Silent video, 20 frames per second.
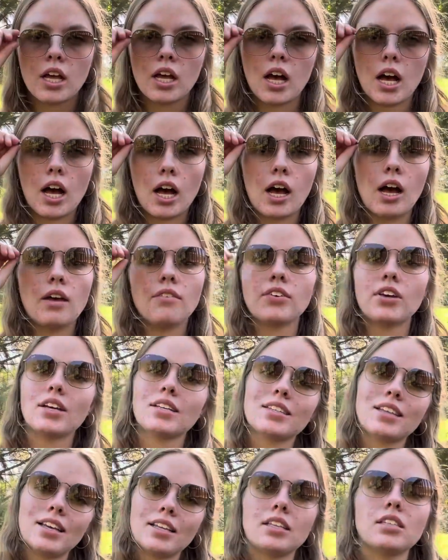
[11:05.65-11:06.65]
If you guys
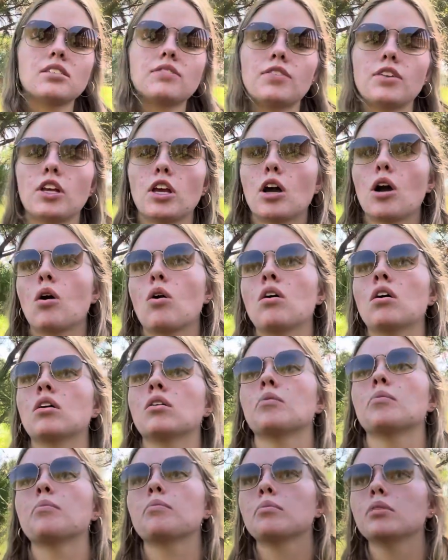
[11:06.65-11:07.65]
like this video,
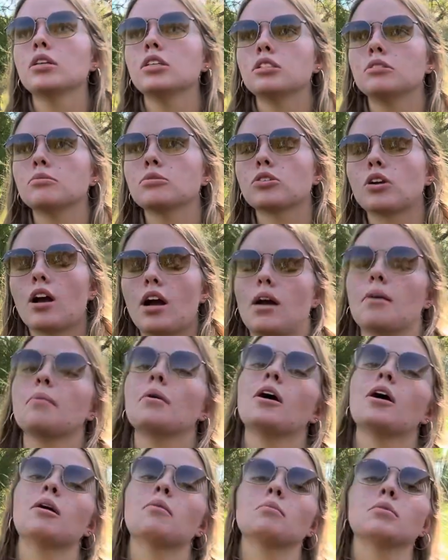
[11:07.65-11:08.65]
please subscribe,
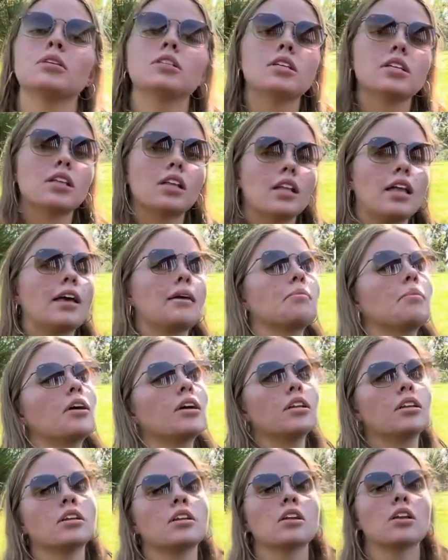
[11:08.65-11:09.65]
please hit the like
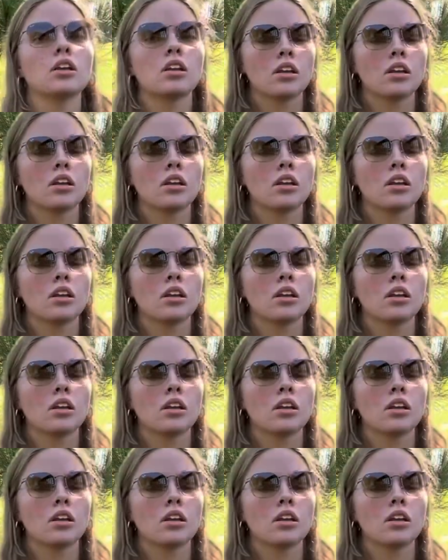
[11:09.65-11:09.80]
button,